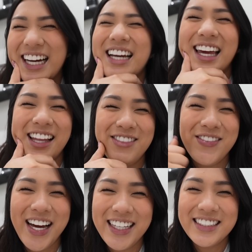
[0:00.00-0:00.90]
Okay, love you,
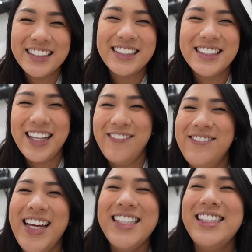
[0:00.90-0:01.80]
bye. Missed you.
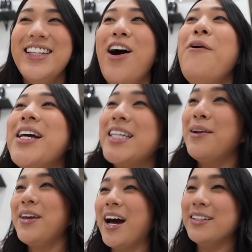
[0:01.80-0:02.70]
Missed you. Oh, I set
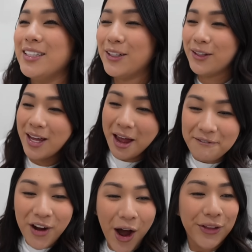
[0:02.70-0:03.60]
up Cal's little
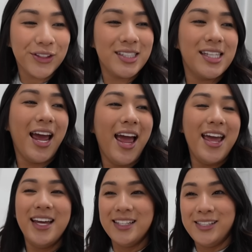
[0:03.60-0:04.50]
Father's
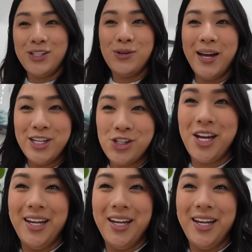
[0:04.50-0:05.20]
Day situation.